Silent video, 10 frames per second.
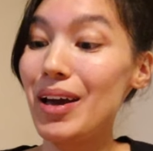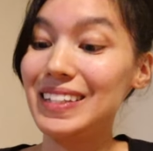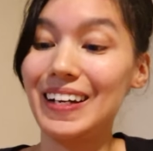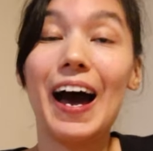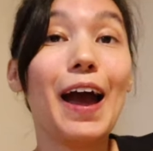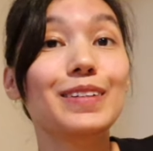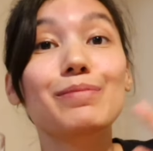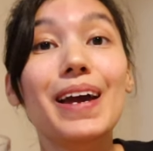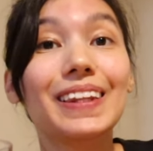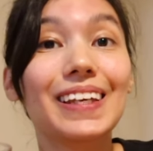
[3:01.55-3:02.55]
amazing. I have to
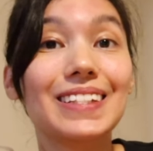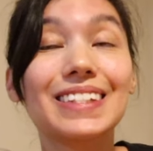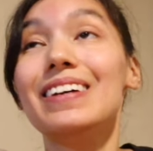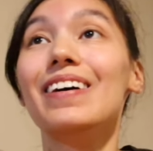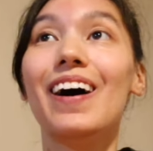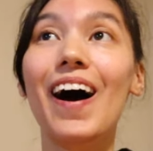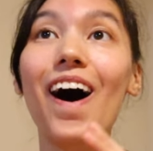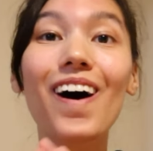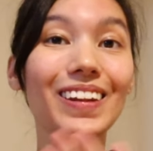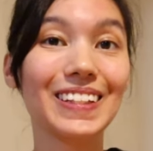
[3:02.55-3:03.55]
make this
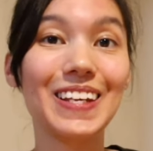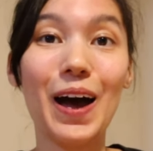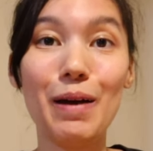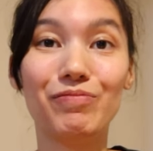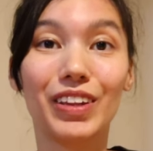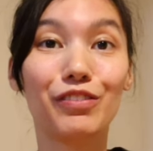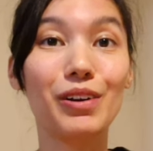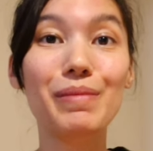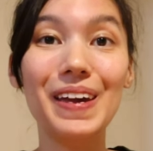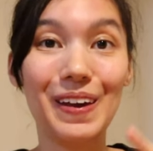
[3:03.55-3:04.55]
all the time
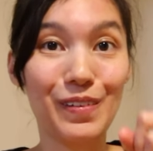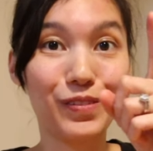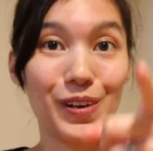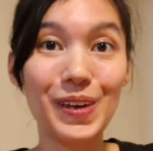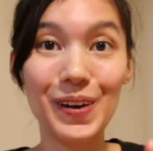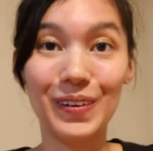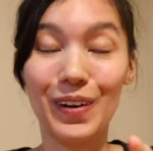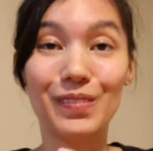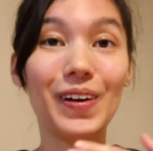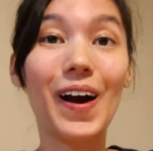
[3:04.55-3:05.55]
for me, for you,
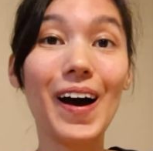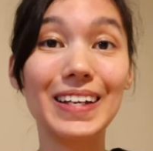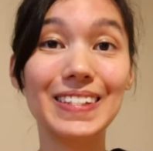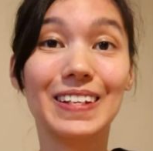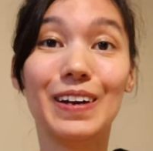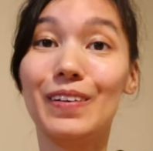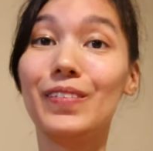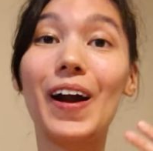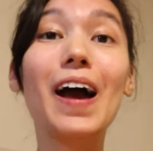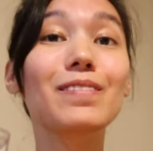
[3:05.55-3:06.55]
for us,
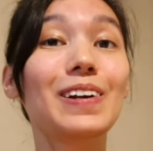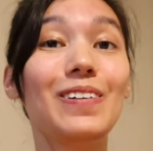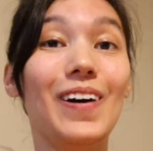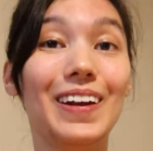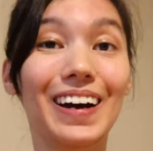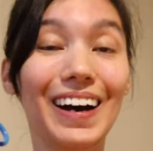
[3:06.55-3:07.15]
for everyone.